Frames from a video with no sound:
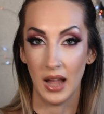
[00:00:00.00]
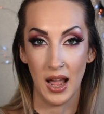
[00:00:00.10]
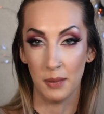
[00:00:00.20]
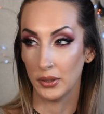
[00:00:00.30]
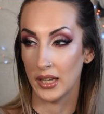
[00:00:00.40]

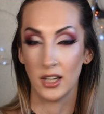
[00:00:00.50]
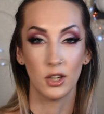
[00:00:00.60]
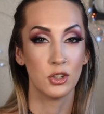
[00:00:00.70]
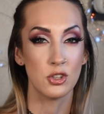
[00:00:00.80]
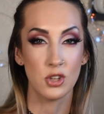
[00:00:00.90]

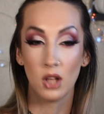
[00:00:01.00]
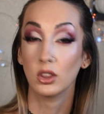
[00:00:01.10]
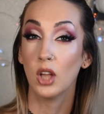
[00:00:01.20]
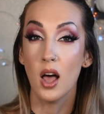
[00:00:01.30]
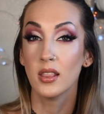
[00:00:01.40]
applicator, a
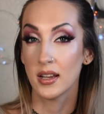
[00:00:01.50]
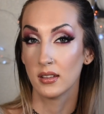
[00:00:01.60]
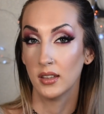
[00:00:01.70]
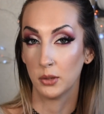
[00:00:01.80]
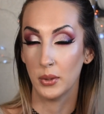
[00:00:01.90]
lot like a
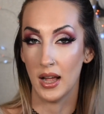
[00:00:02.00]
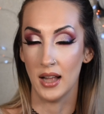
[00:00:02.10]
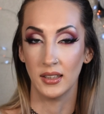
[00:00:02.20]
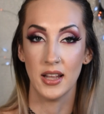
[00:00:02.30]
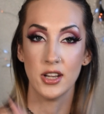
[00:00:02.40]
liquid
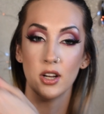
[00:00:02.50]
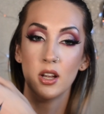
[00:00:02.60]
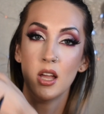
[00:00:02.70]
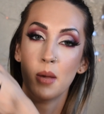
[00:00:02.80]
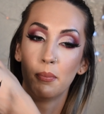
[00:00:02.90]

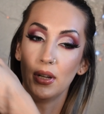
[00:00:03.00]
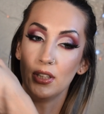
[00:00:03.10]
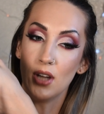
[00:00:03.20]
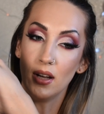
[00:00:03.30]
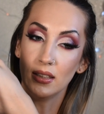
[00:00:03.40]
eyeliner, but
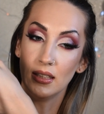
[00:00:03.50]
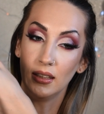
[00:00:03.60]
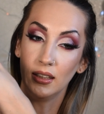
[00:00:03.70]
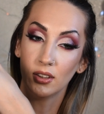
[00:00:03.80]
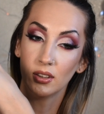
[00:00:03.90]
not
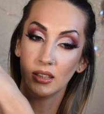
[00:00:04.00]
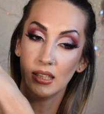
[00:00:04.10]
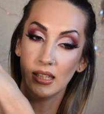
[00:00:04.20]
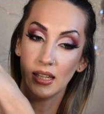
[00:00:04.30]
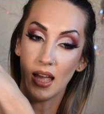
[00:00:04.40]

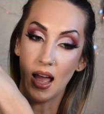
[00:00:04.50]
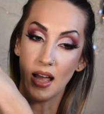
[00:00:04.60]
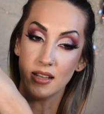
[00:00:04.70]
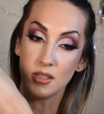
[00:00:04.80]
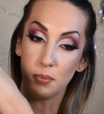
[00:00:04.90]
nearly
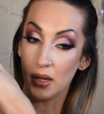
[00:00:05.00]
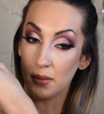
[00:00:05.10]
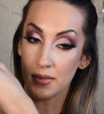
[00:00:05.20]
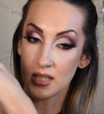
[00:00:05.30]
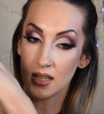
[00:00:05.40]
as
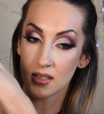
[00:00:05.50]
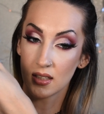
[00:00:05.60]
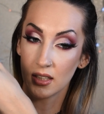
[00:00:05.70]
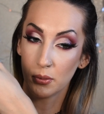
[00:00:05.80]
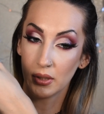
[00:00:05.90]
pigmented as a
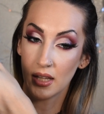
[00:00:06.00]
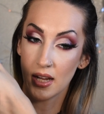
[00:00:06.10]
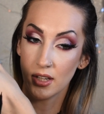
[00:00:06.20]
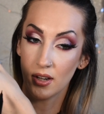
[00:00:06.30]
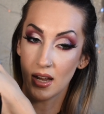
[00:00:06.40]
liquid
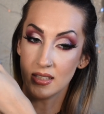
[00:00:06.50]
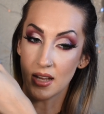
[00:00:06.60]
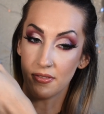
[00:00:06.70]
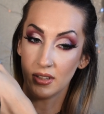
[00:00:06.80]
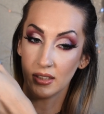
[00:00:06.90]
liner and
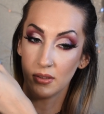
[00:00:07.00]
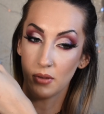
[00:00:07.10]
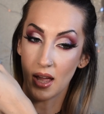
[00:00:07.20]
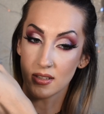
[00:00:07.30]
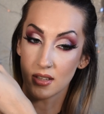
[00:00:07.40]
definitely
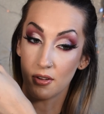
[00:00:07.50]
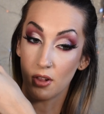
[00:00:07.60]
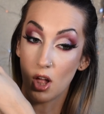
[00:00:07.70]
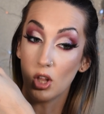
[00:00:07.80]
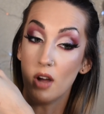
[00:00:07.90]
has a,
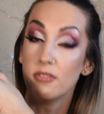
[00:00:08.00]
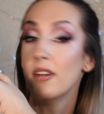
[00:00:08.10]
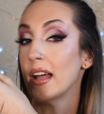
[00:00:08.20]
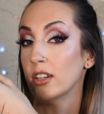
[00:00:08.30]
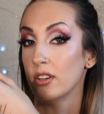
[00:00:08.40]
a lot
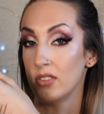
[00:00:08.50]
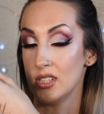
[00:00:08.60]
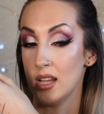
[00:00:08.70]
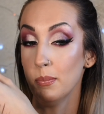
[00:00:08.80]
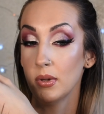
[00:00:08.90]
finer of a
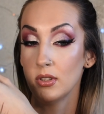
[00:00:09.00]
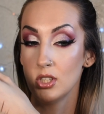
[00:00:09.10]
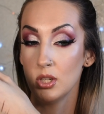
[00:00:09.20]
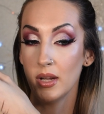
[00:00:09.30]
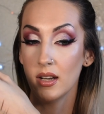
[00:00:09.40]
tip
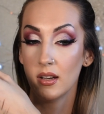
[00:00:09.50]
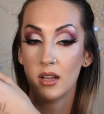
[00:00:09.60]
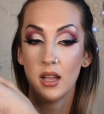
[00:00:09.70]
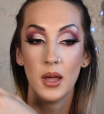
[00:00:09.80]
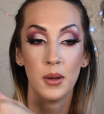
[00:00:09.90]
to it.
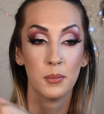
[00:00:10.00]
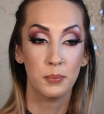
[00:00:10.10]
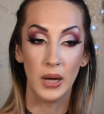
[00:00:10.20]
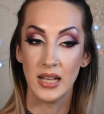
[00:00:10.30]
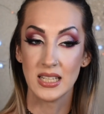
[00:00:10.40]

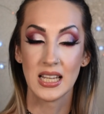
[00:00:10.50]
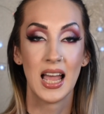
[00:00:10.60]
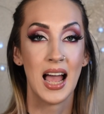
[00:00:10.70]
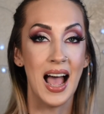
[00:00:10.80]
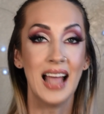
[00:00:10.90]
But
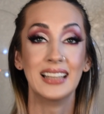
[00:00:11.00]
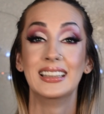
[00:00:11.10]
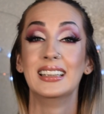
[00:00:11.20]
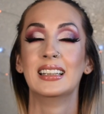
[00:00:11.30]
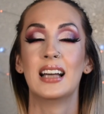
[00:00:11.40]
I
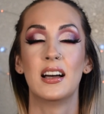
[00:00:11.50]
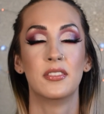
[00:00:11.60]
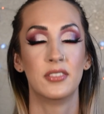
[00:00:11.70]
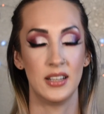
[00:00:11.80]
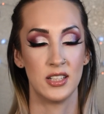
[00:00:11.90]

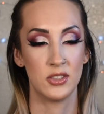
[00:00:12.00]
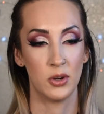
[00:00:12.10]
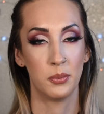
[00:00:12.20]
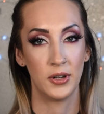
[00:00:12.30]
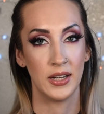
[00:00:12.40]
love this
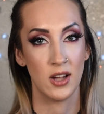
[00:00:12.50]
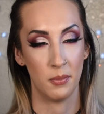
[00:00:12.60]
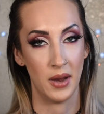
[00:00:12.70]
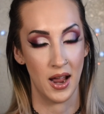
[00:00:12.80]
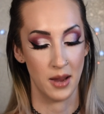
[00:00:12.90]
for putting
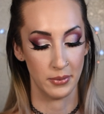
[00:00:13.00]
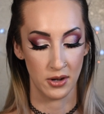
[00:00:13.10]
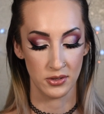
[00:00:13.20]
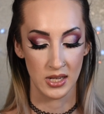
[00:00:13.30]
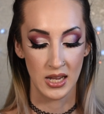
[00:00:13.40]
on my
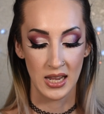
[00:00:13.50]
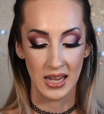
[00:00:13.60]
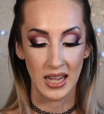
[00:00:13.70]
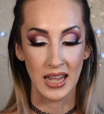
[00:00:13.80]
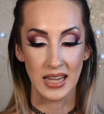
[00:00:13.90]
eyebrows.
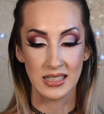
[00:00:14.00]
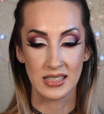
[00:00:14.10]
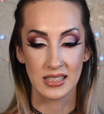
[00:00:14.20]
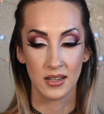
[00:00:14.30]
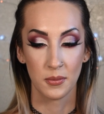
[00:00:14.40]
It's,